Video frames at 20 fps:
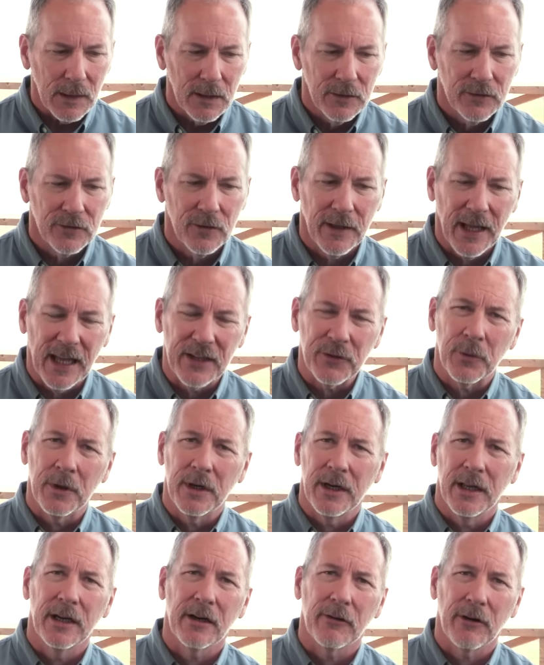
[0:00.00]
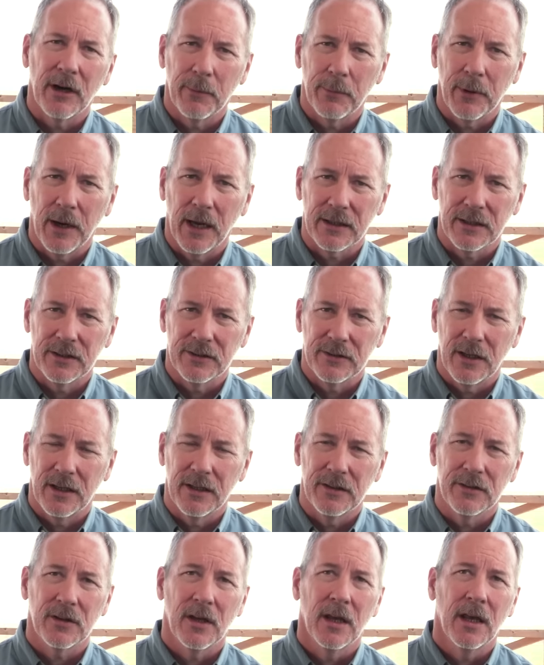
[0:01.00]
So that's what an integrated practice
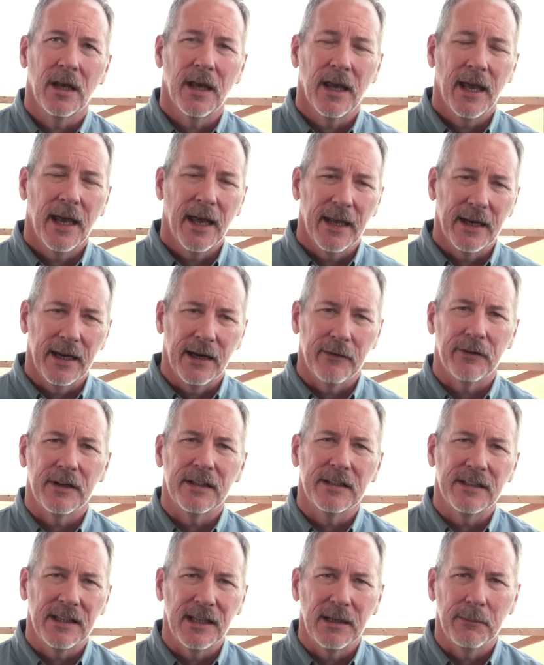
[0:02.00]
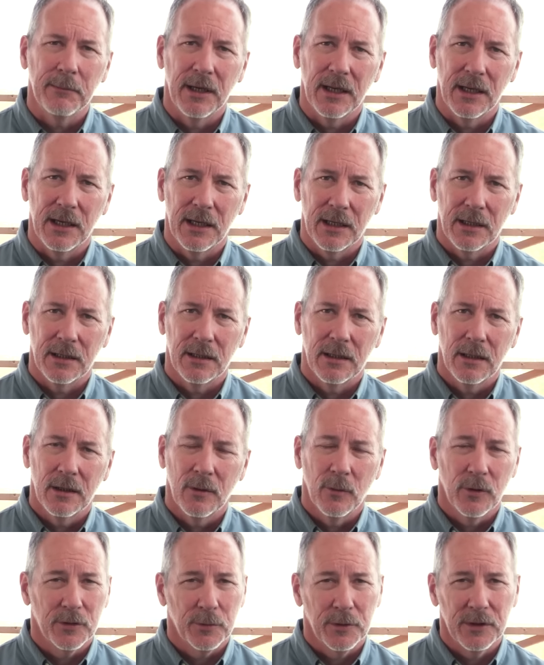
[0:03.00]
does. At every team meeting,
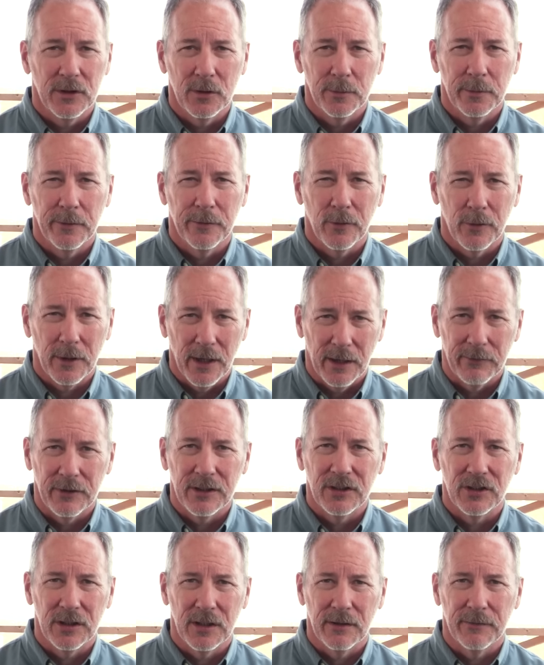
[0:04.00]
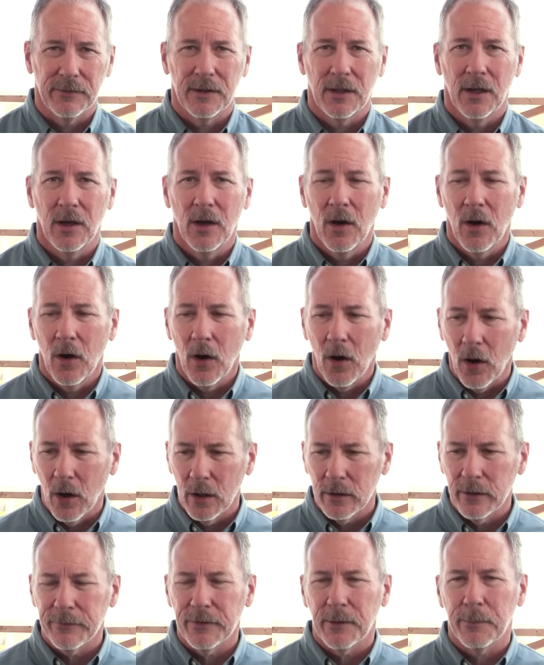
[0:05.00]
which we do before every shift,
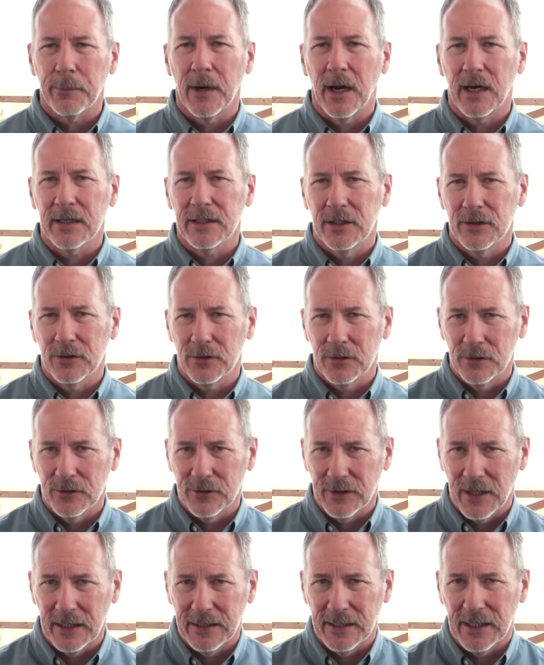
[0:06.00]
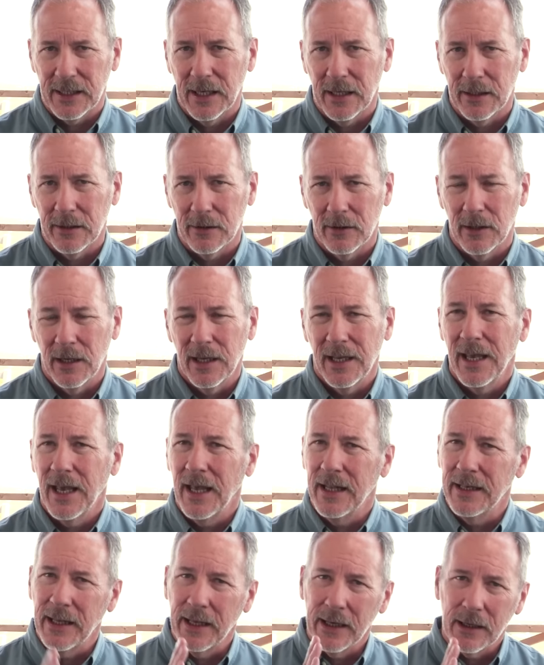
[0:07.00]
all of the practitioners get together
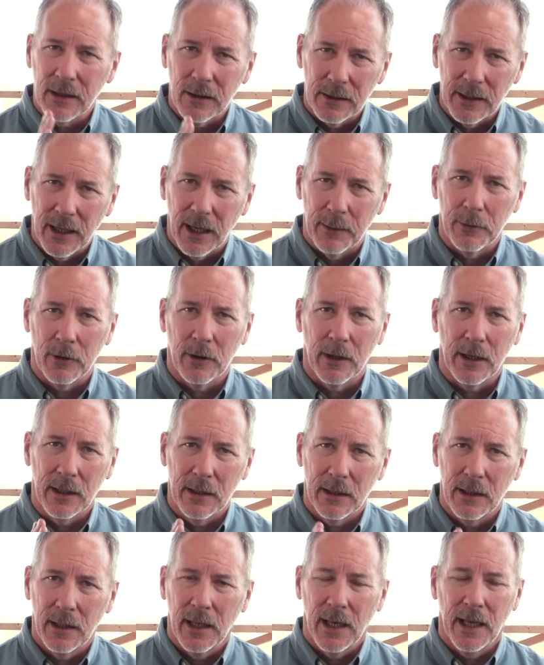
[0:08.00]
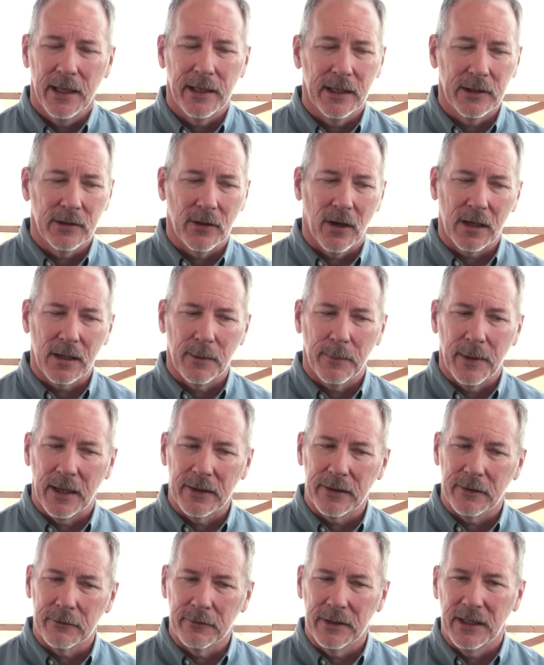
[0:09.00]
and they collaborate. And they talk
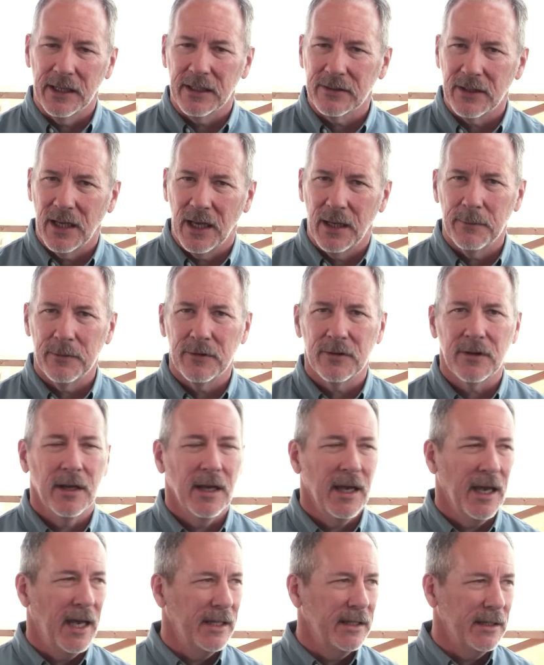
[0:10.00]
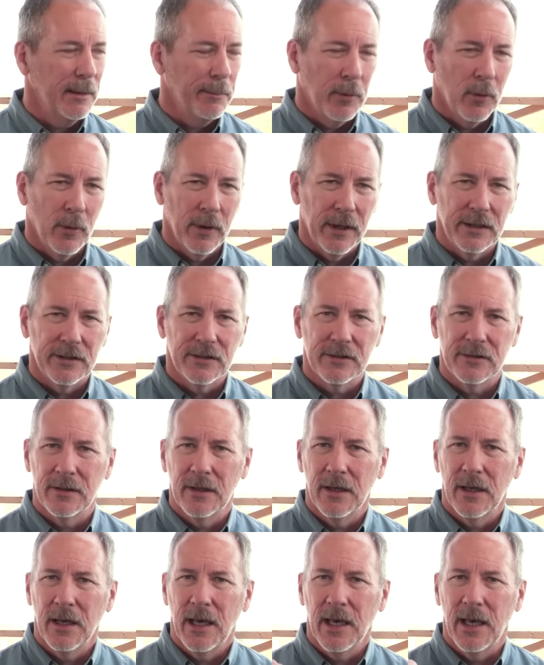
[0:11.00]
about the re-exams and the points
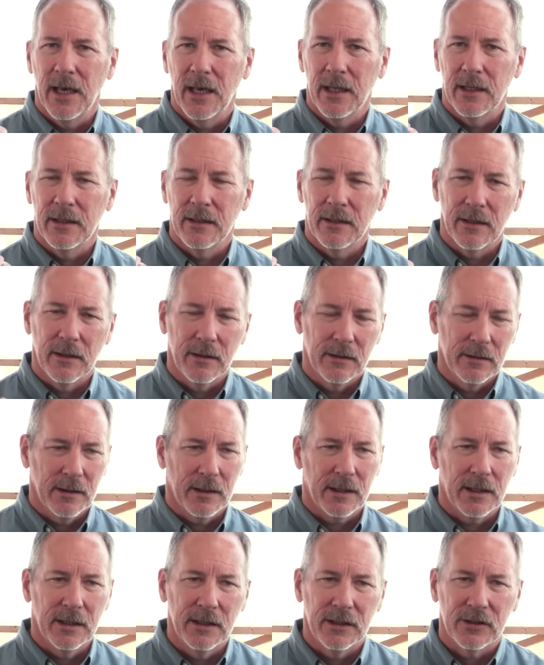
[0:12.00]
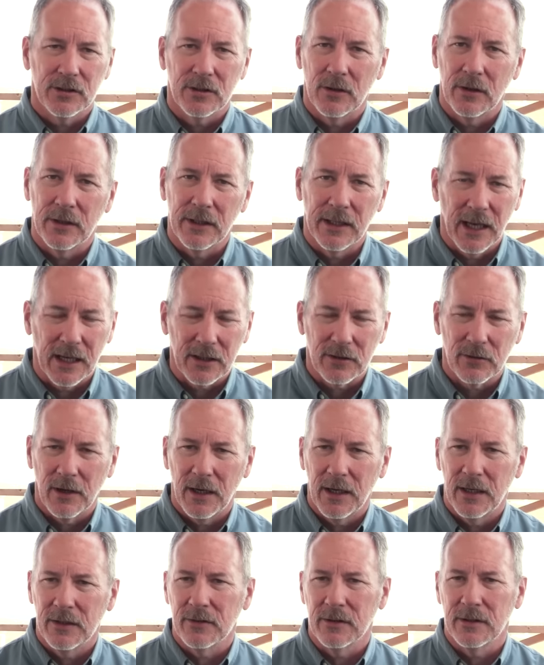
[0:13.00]
and the condition on the
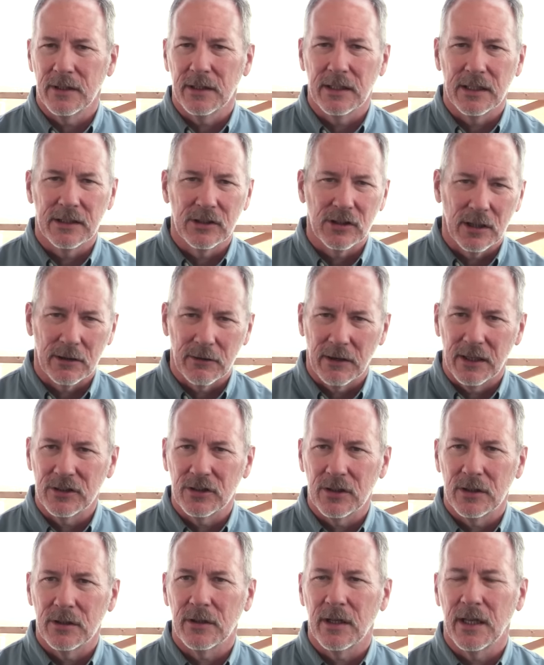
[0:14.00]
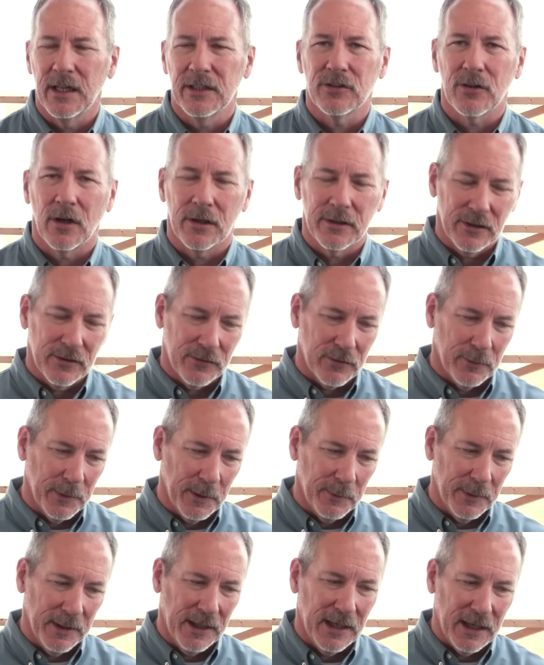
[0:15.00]
x-rays and the degeneration. And they start this from
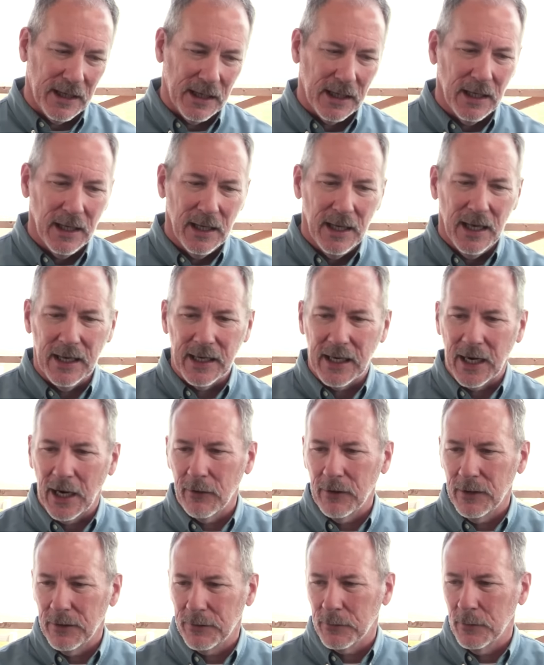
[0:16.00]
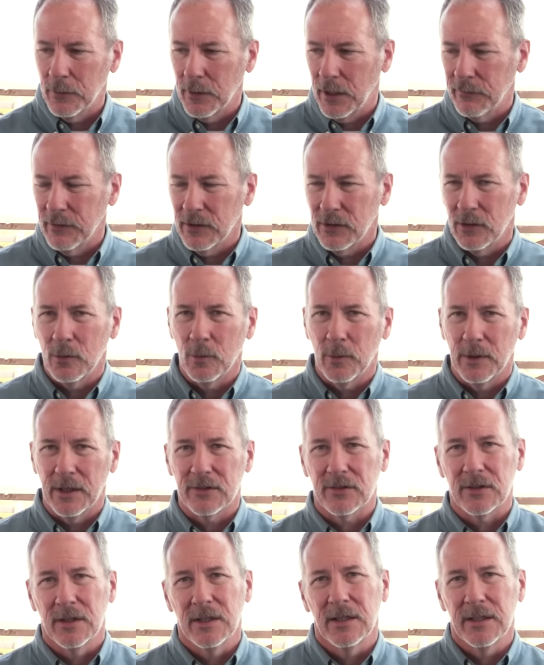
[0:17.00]
the beginning and carry it through every 2
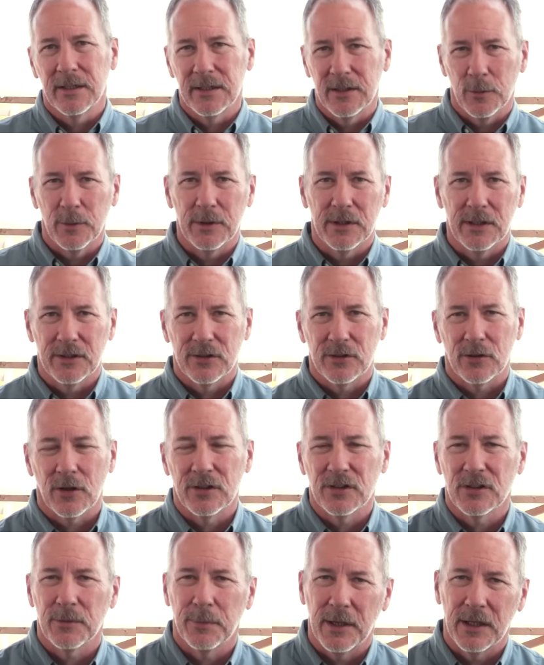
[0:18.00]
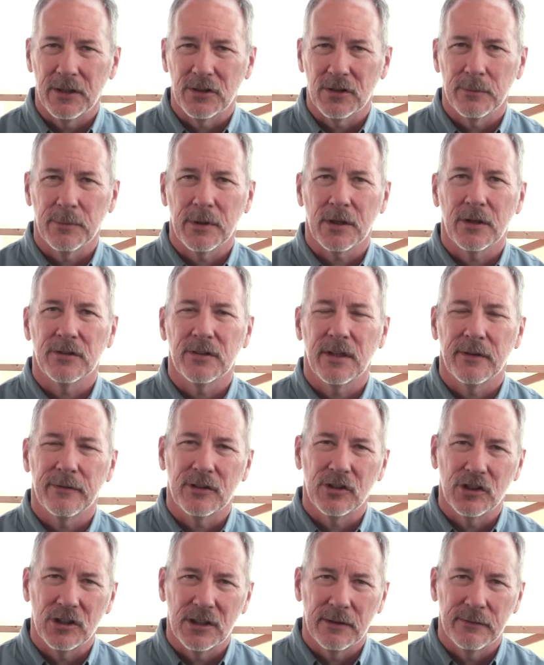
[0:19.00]
weeks until we discharge the patient, because they've
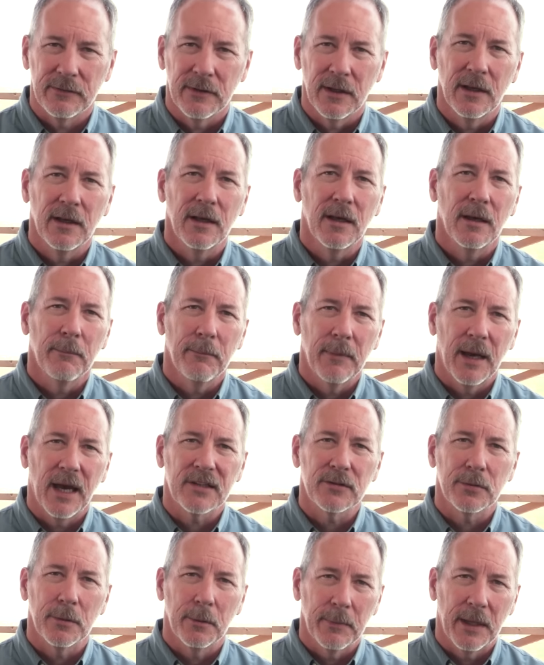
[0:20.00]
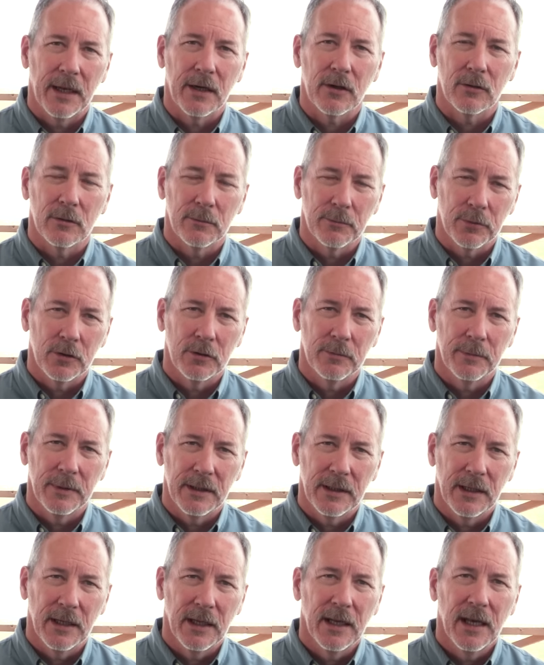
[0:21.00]
achieved maximum medical
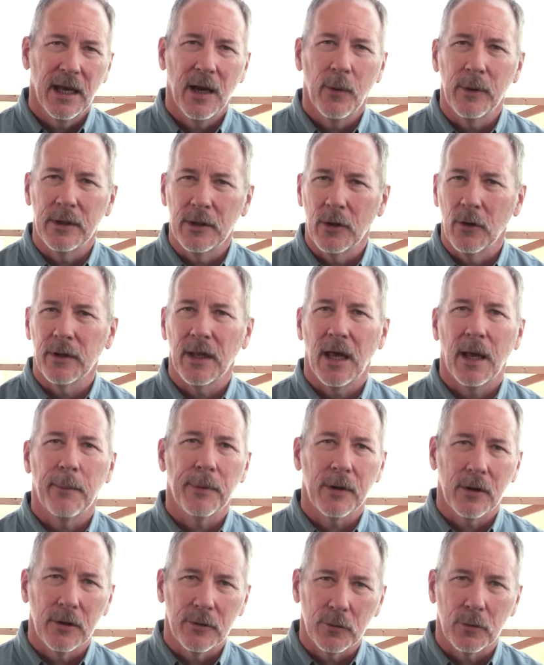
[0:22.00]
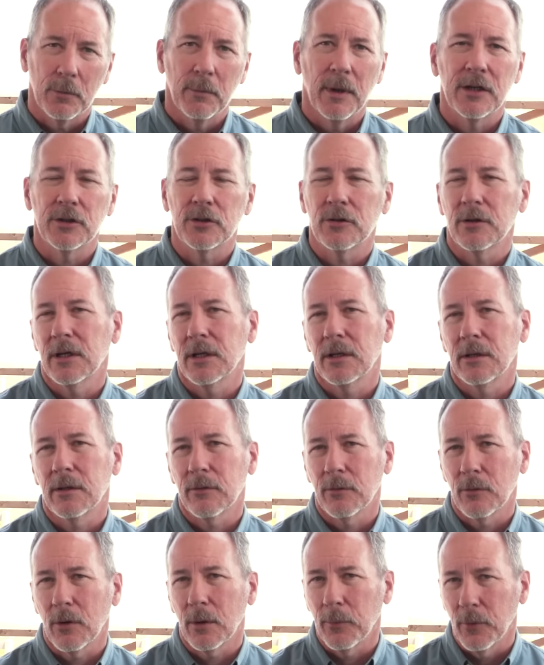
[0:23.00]
improvement. And we know that because we're measuring it
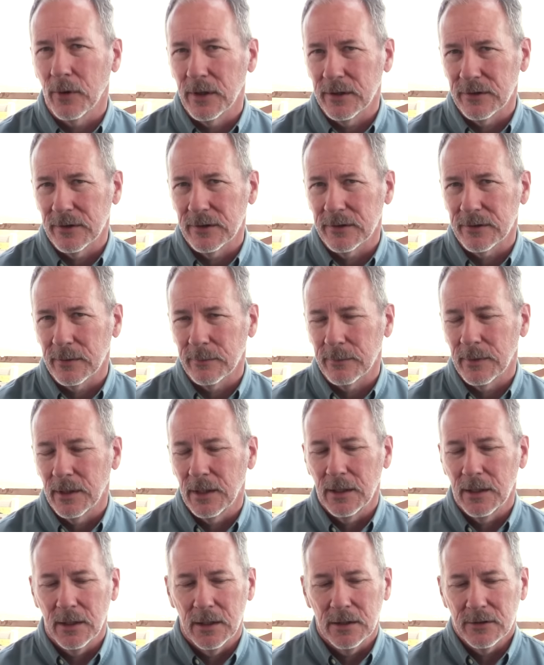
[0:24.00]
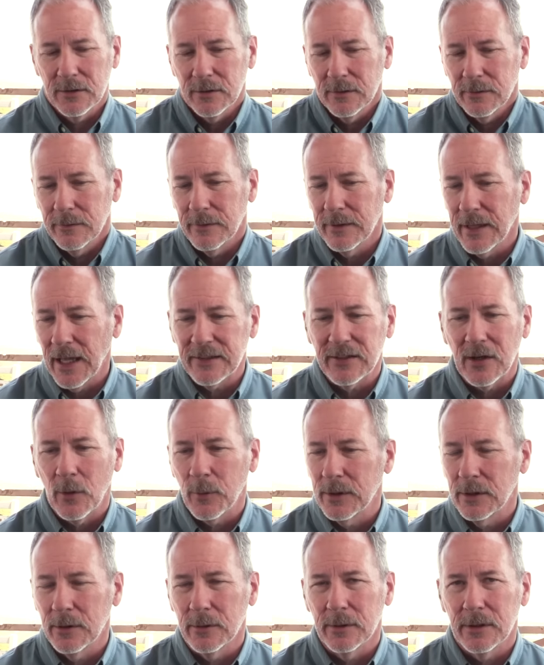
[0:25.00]
through our point system. So that's how
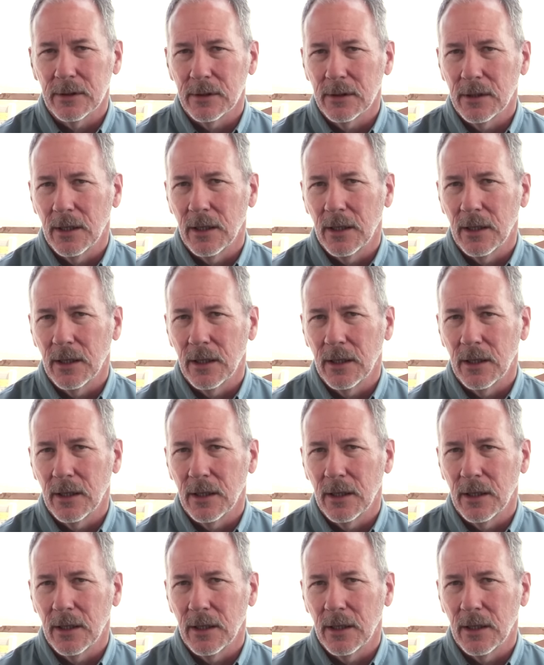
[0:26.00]
we do it.